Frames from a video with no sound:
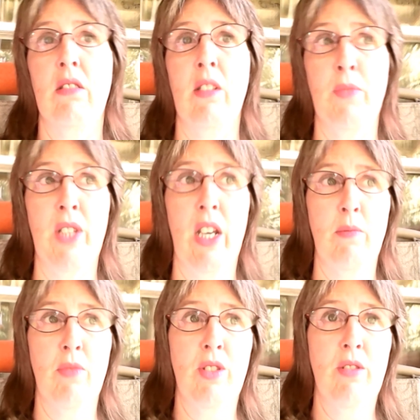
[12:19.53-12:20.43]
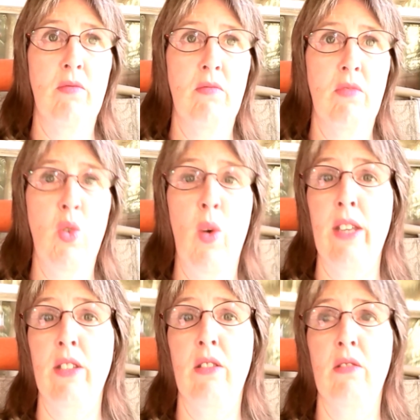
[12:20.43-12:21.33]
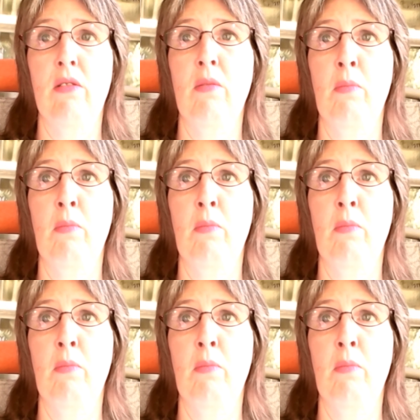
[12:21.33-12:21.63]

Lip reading: sometimes twice,